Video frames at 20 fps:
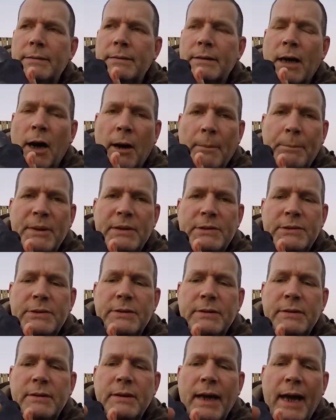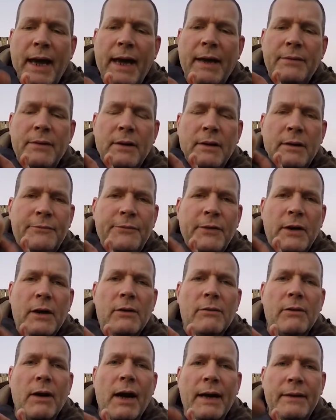compass and the
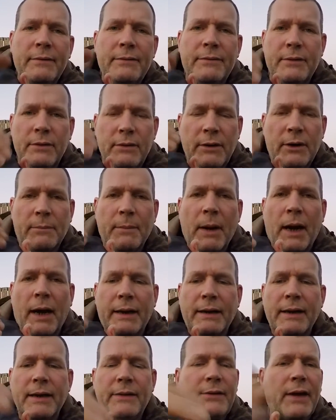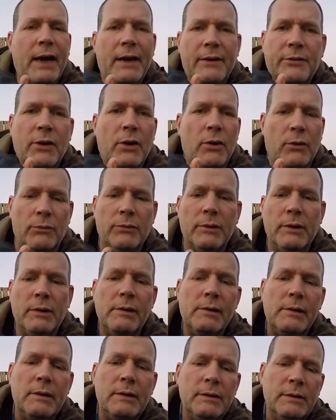ferro rod, they're mine. He's got his own,
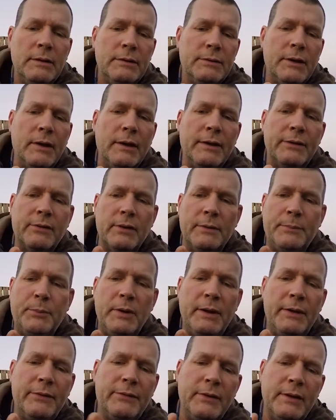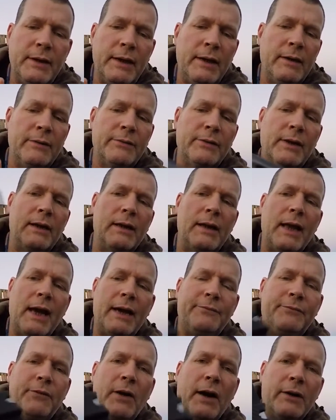so he's going to put his in there. It's got a
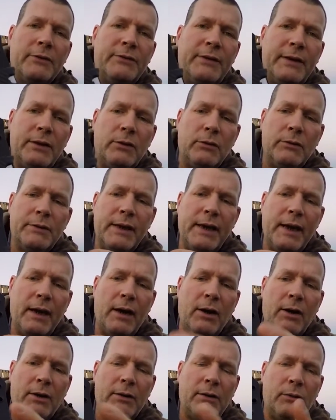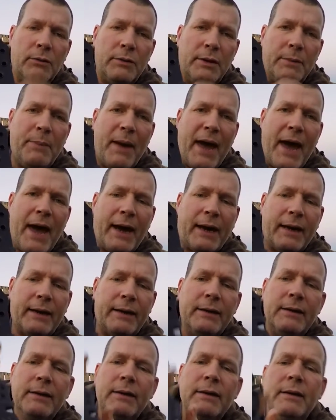live fire tin on the back,
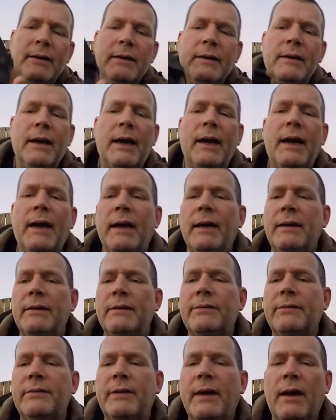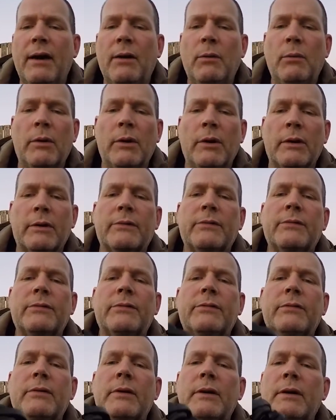and this is how it
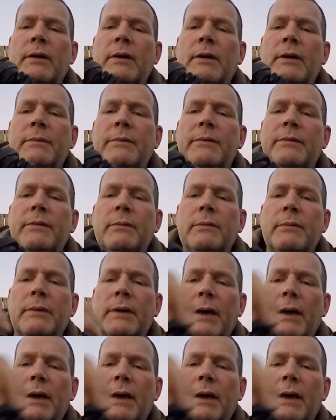works. Let me see what we